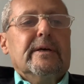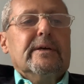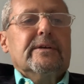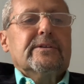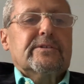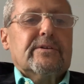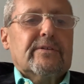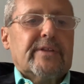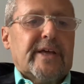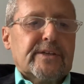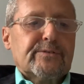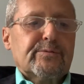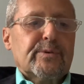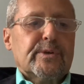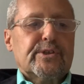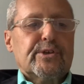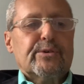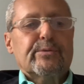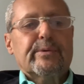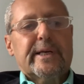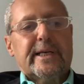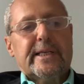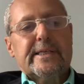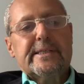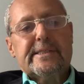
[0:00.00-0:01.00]
So that's what you're
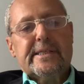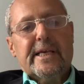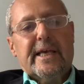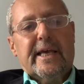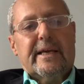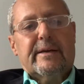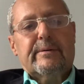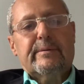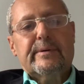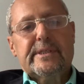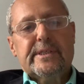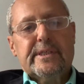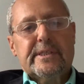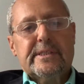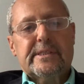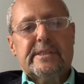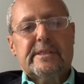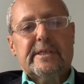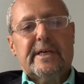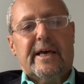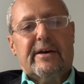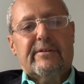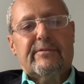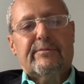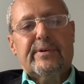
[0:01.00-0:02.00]
really saying, which is
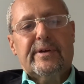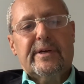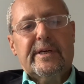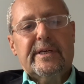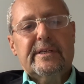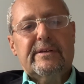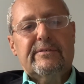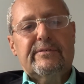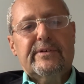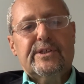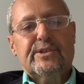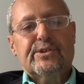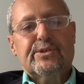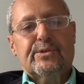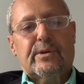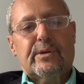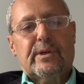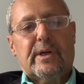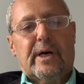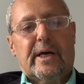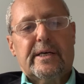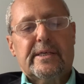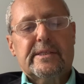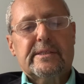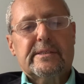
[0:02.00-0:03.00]
to have
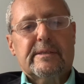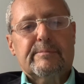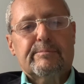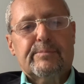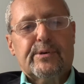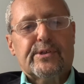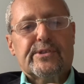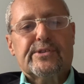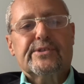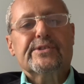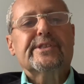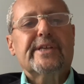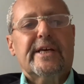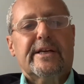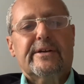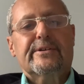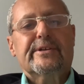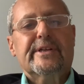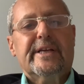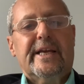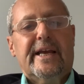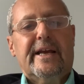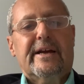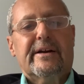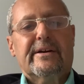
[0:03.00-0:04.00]
individualized, person-centered
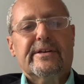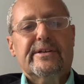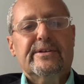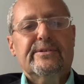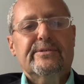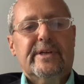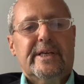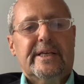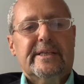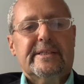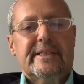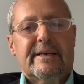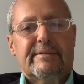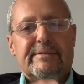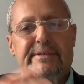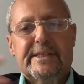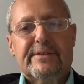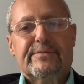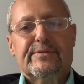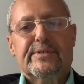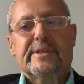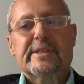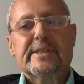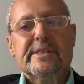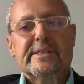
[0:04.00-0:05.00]
care, you need to have a
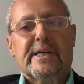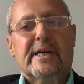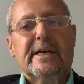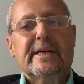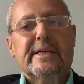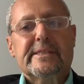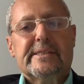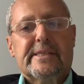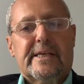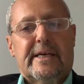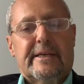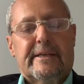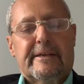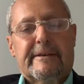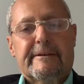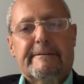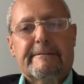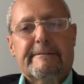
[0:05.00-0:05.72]
different design setting.